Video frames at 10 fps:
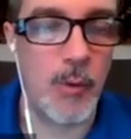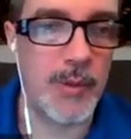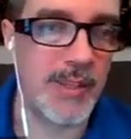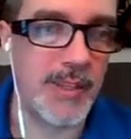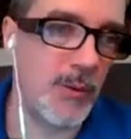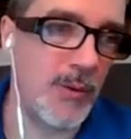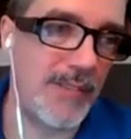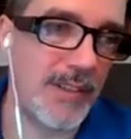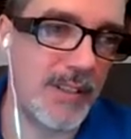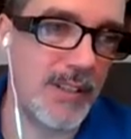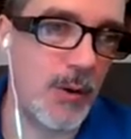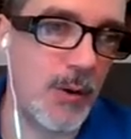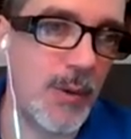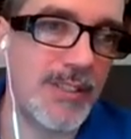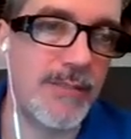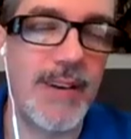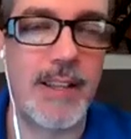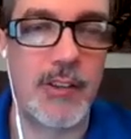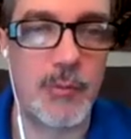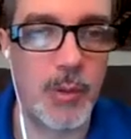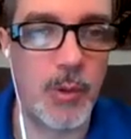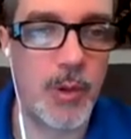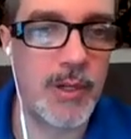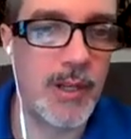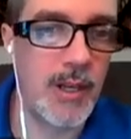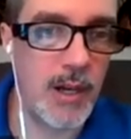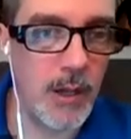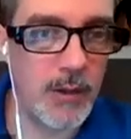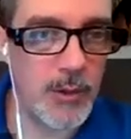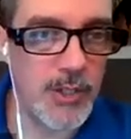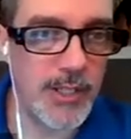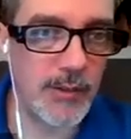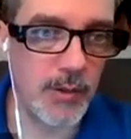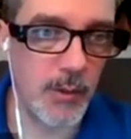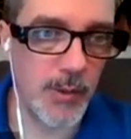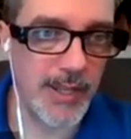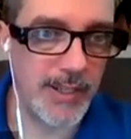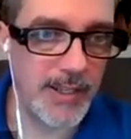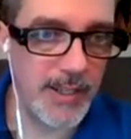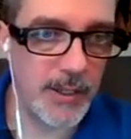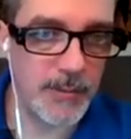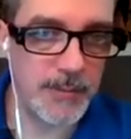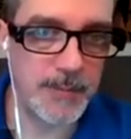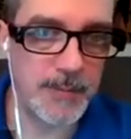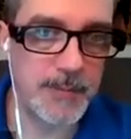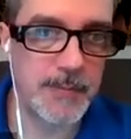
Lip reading: that's opening. You don't have to go into File Explorer. All those sheets are located here.